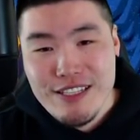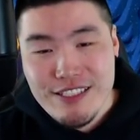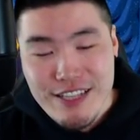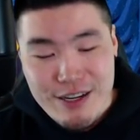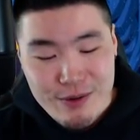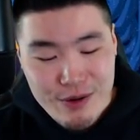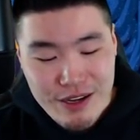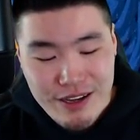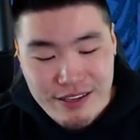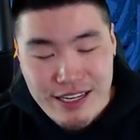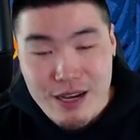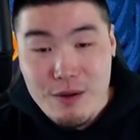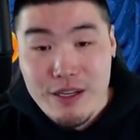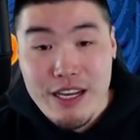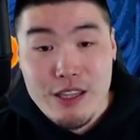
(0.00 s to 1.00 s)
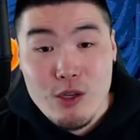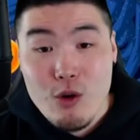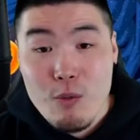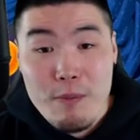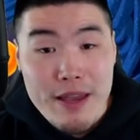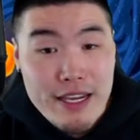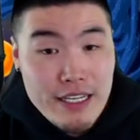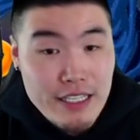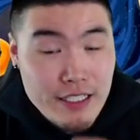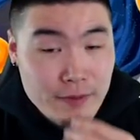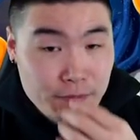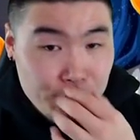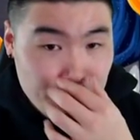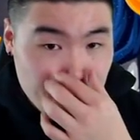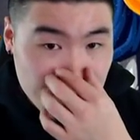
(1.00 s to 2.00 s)
Shenron. Now we got the Omega.
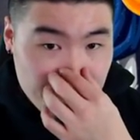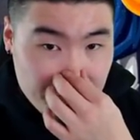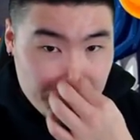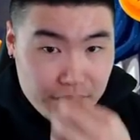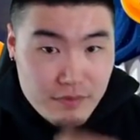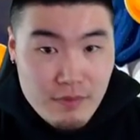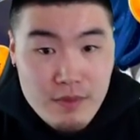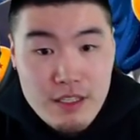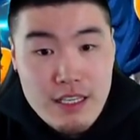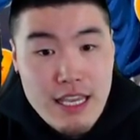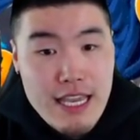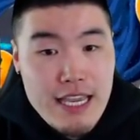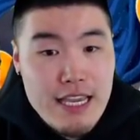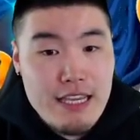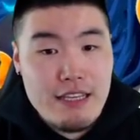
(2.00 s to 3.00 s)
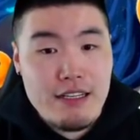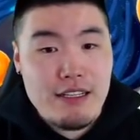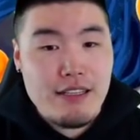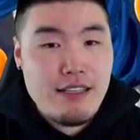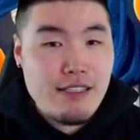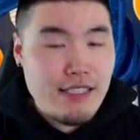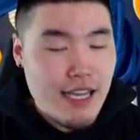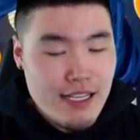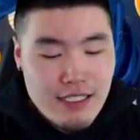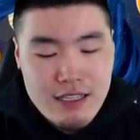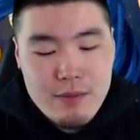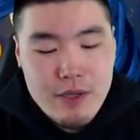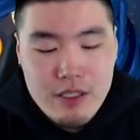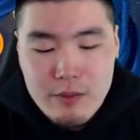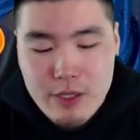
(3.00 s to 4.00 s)
And this guy's gonna
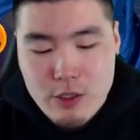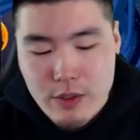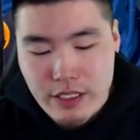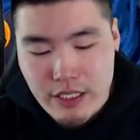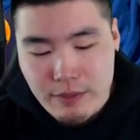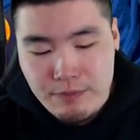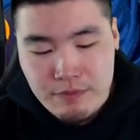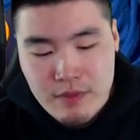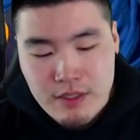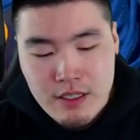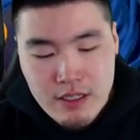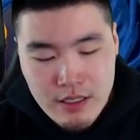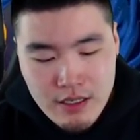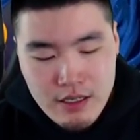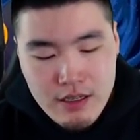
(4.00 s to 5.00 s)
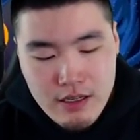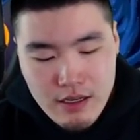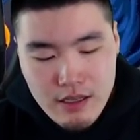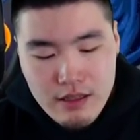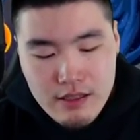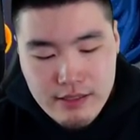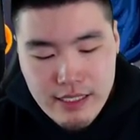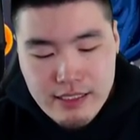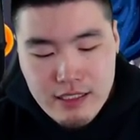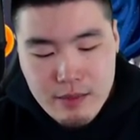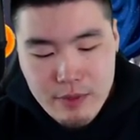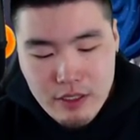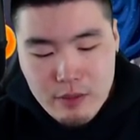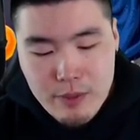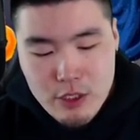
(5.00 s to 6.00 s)
be a little bit tricky. This guy's gonna
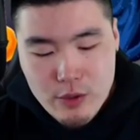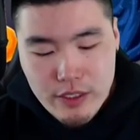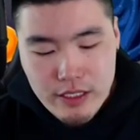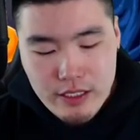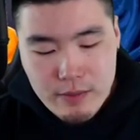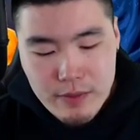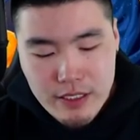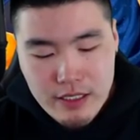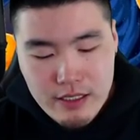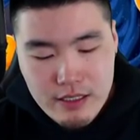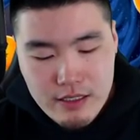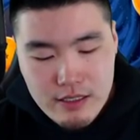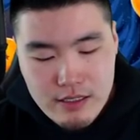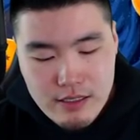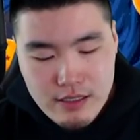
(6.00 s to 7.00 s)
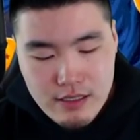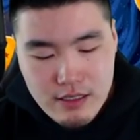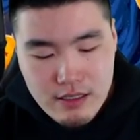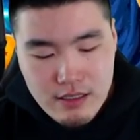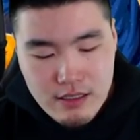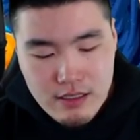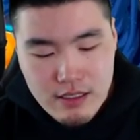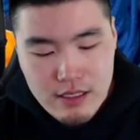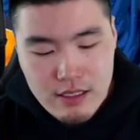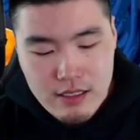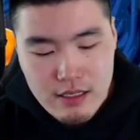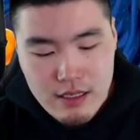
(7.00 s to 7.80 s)
be a little bit tricky because he